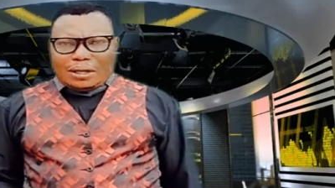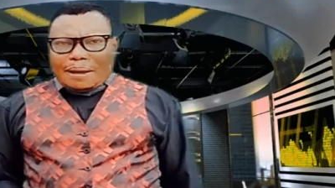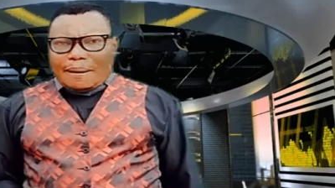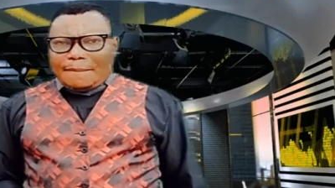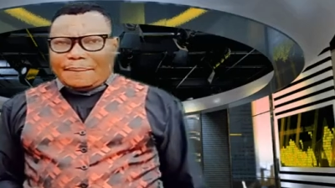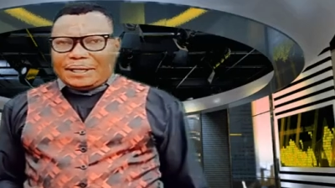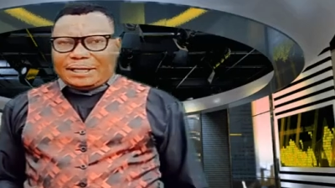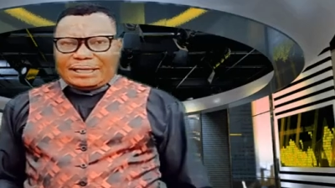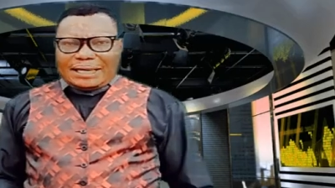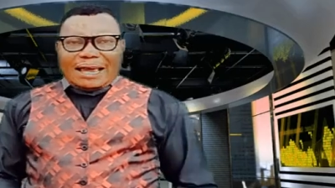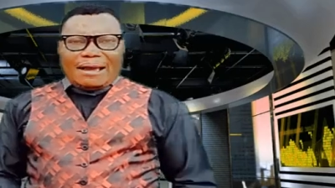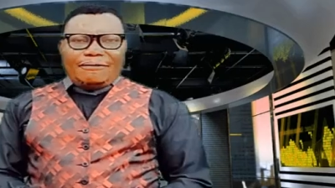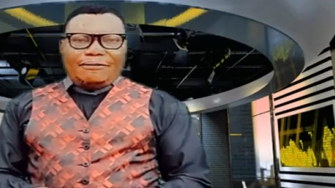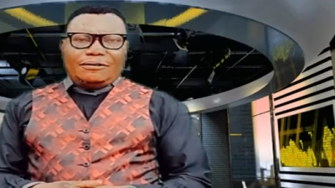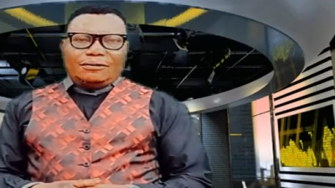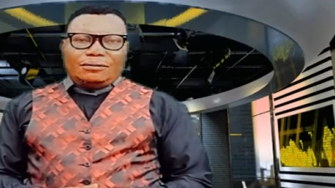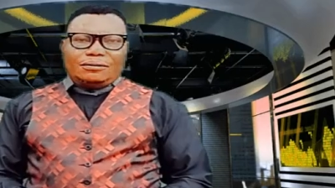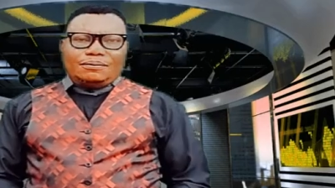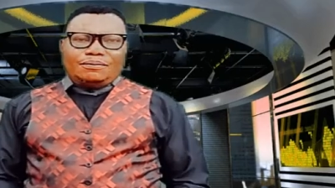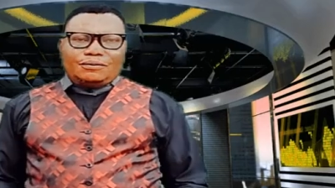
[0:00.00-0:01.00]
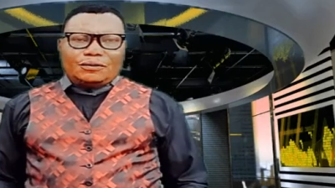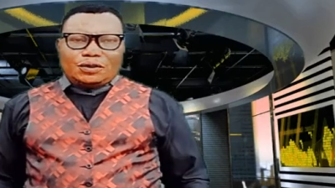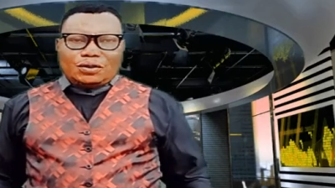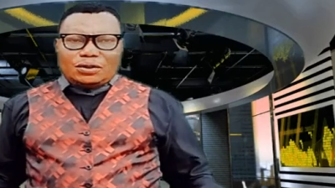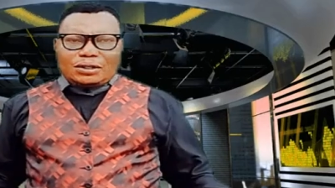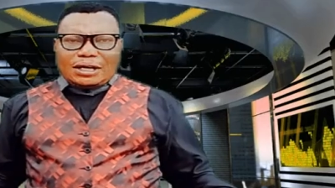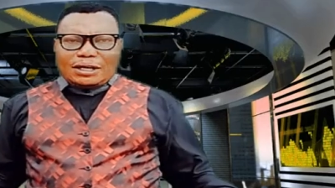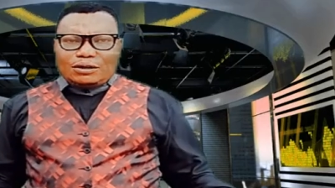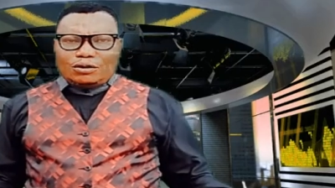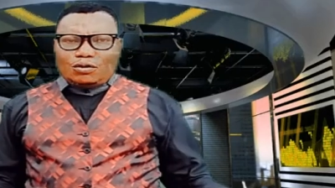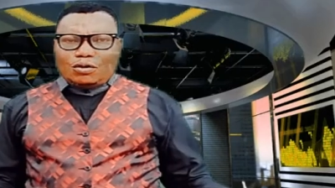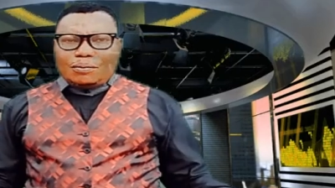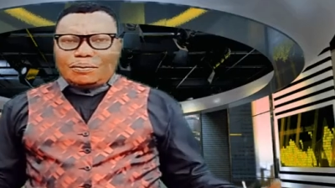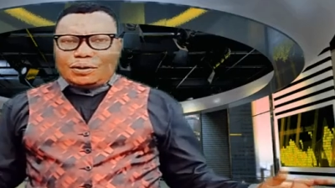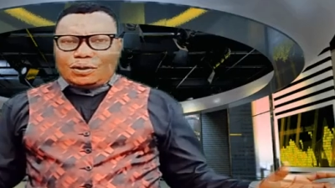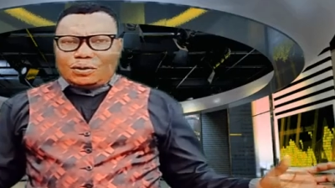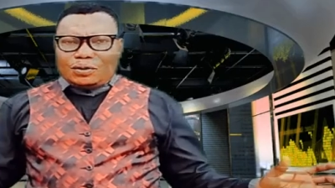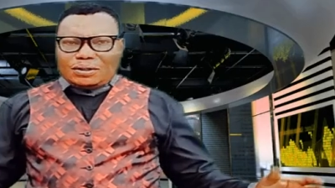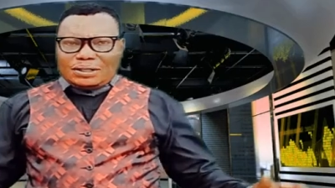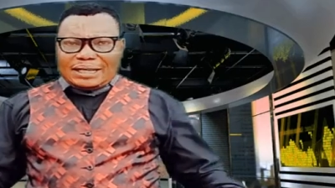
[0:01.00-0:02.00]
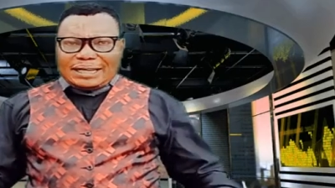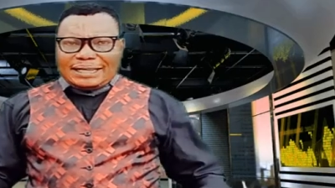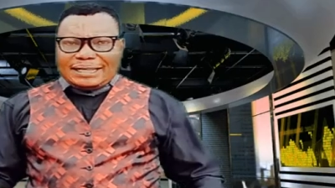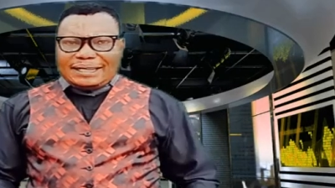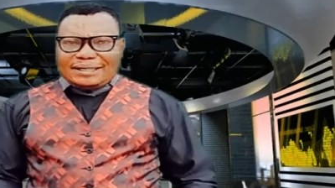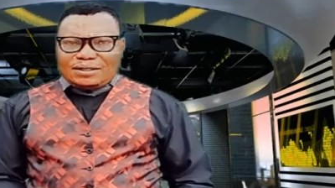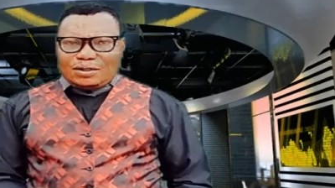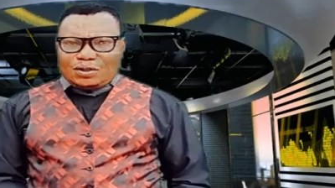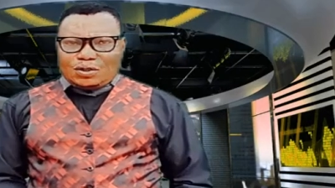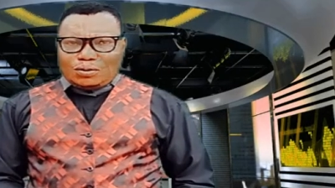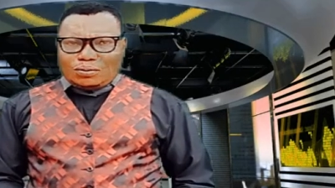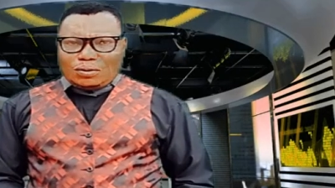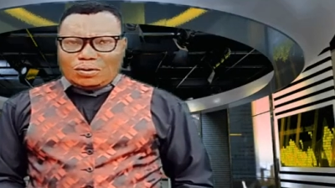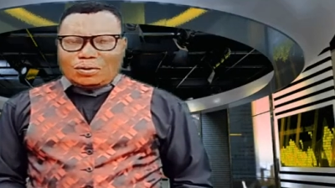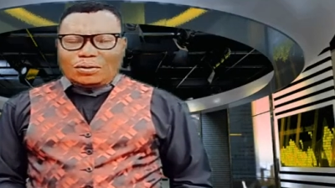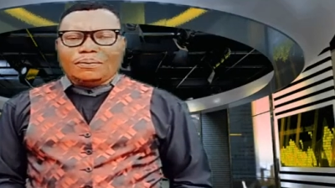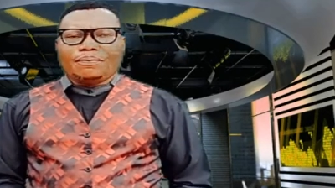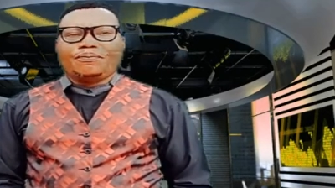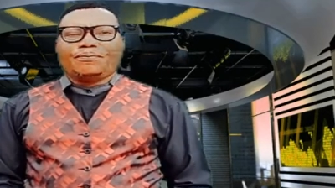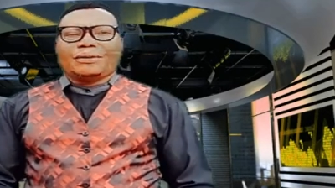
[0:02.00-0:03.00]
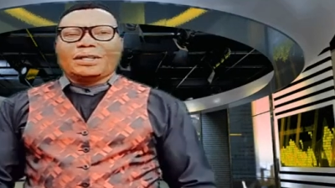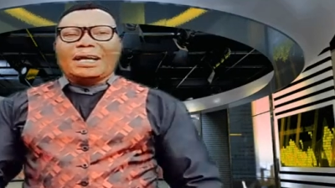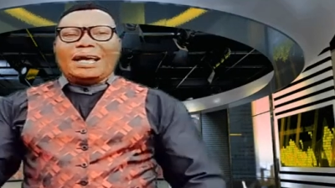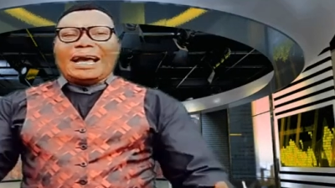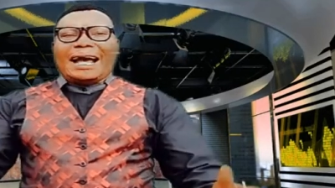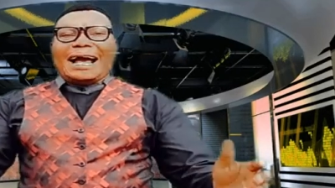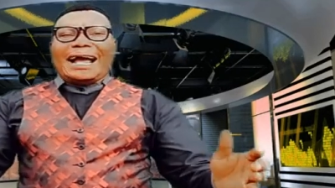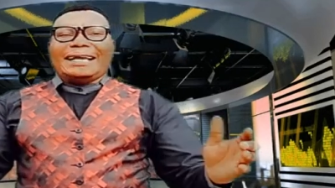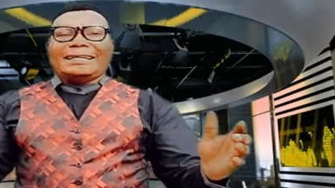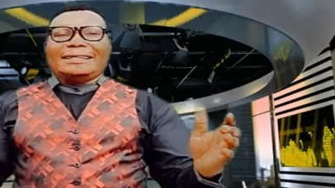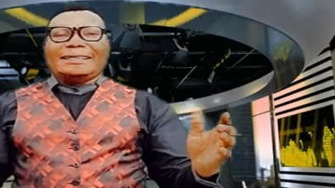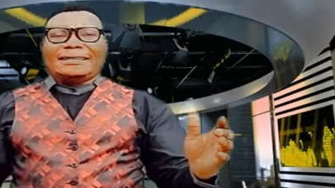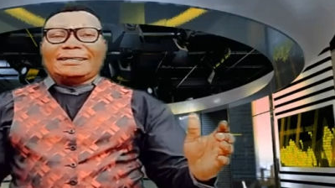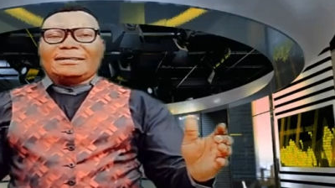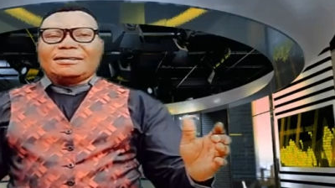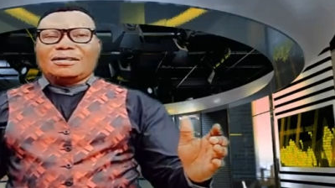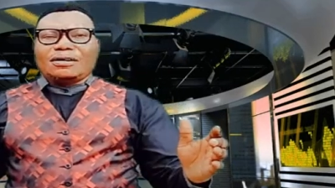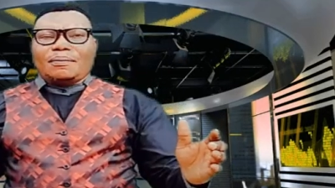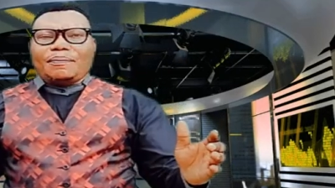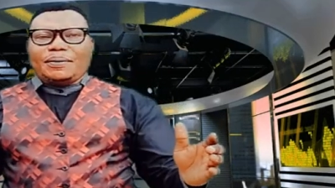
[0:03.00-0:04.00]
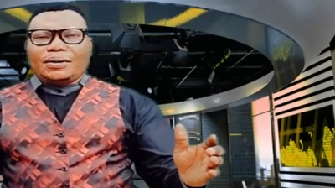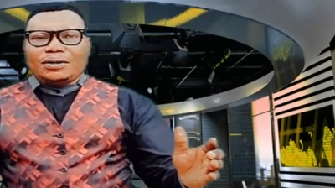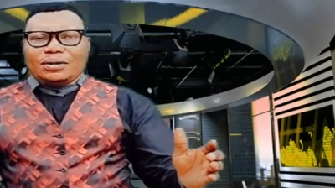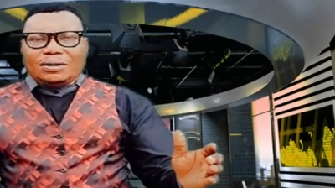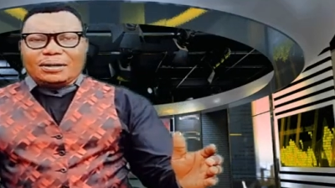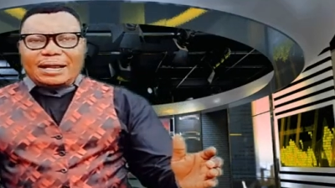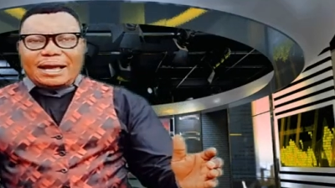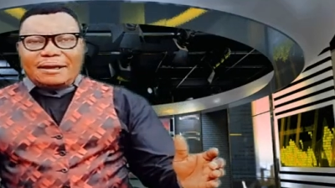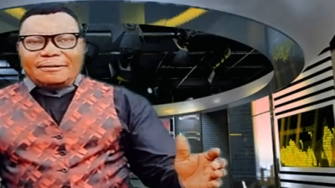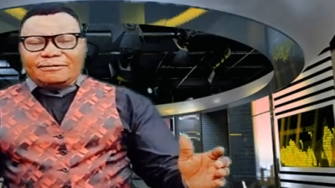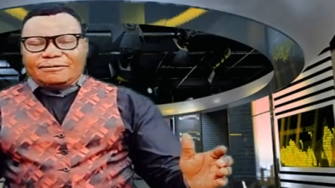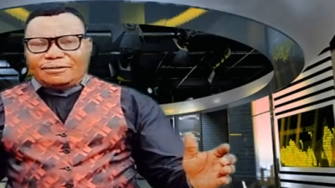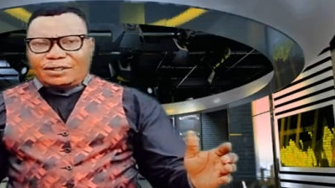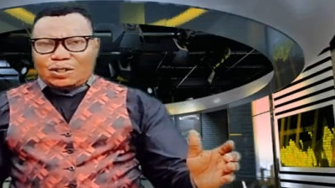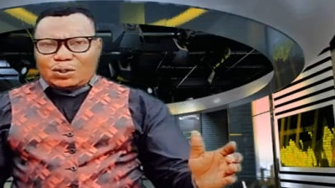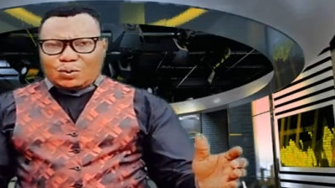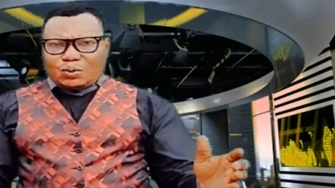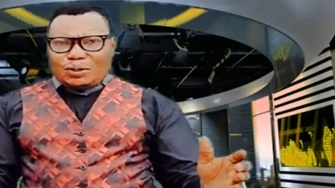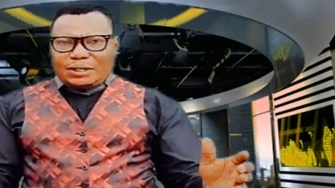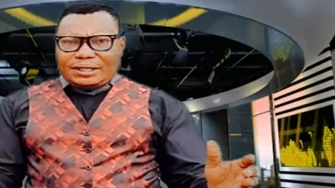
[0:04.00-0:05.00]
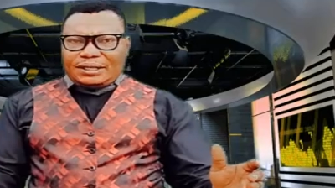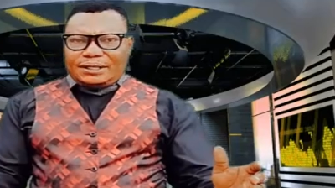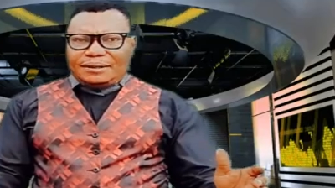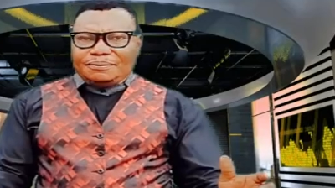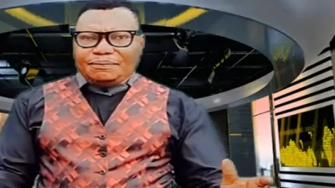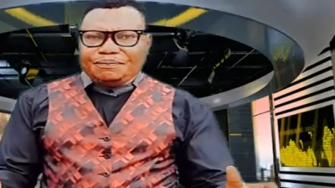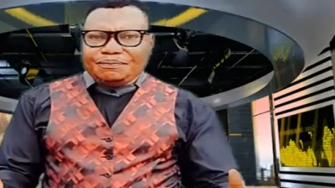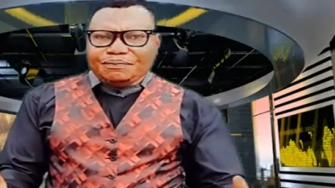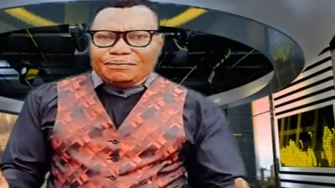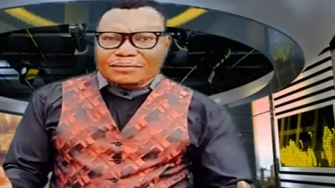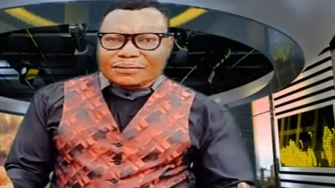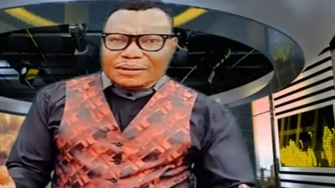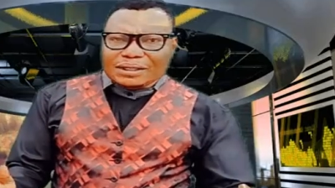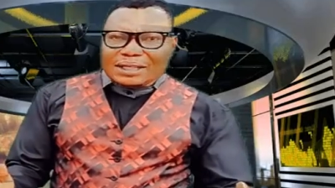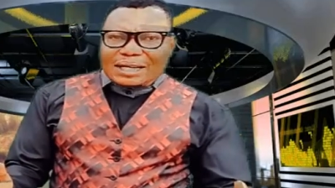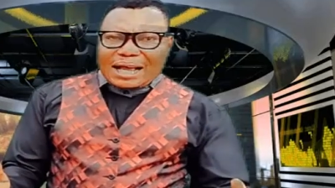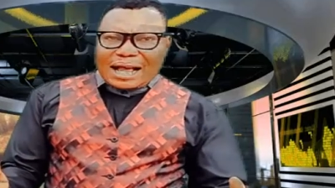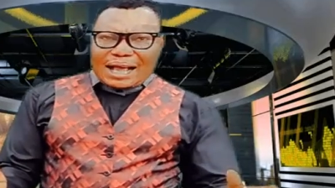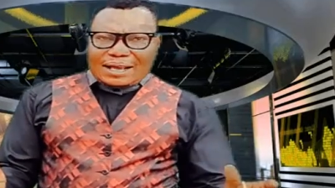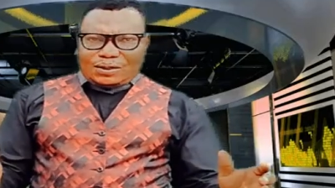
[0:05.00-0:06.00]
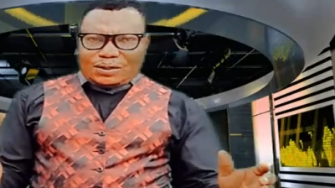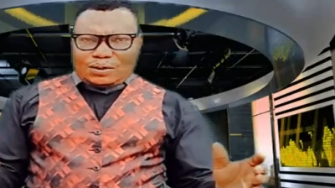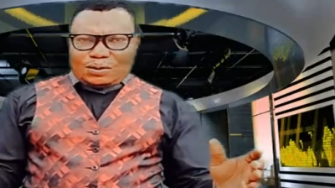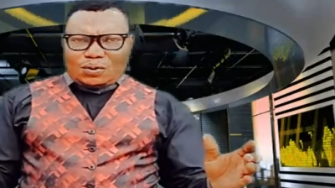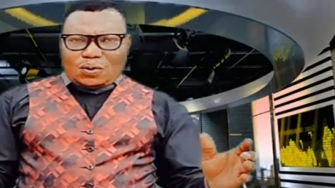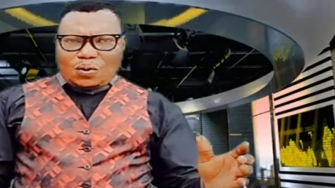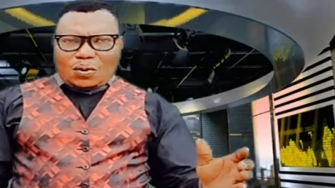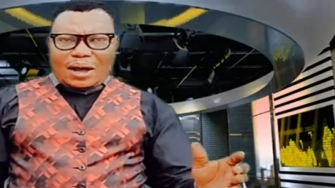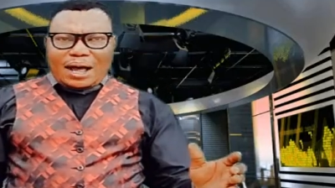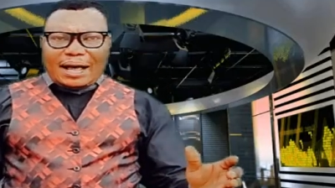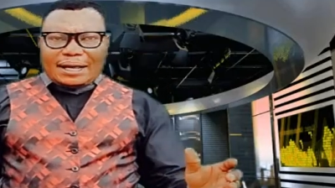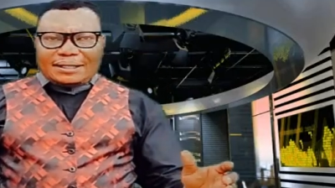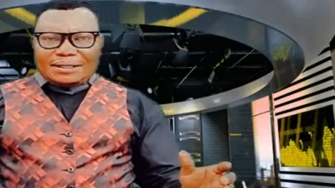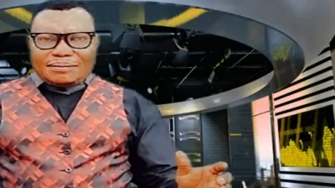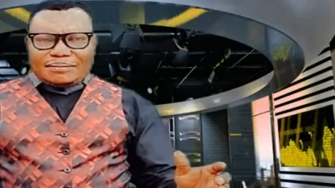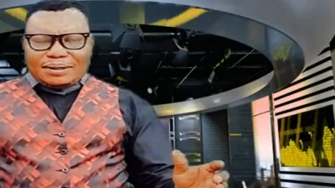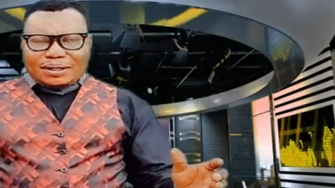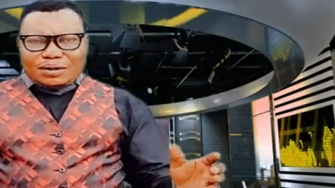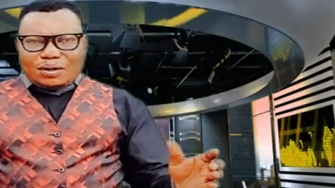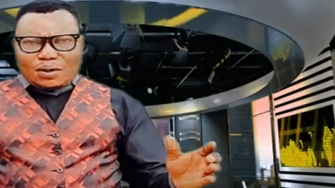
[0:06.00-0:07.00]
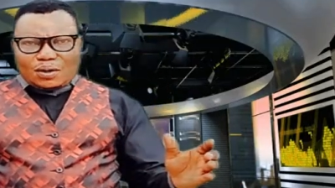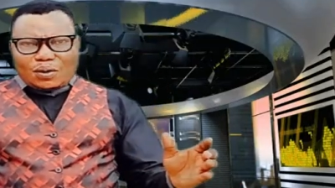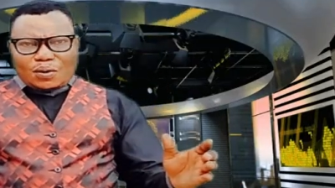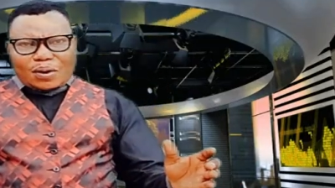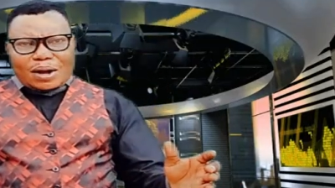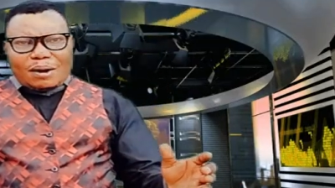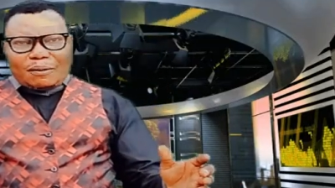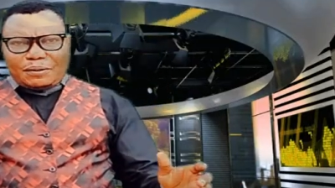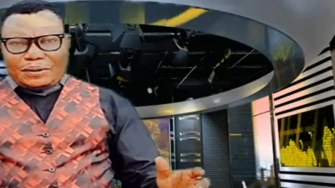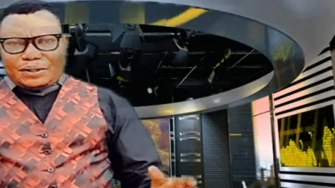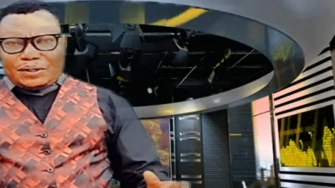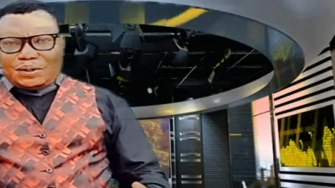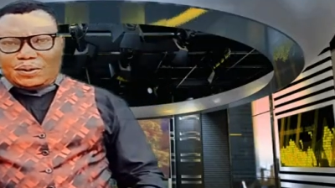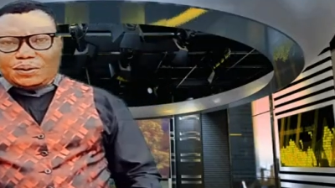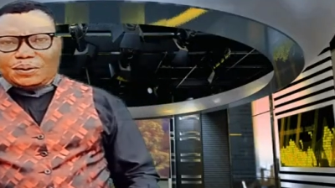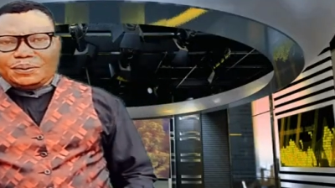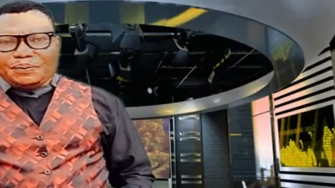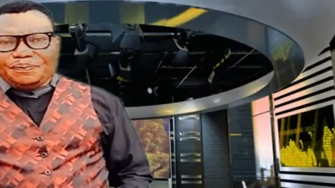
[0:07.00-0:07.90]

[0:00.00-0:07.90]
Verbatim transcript: Be careful so that it will not be used against you tomorrow. I decree upon your life this week as you go out, may God go out with you.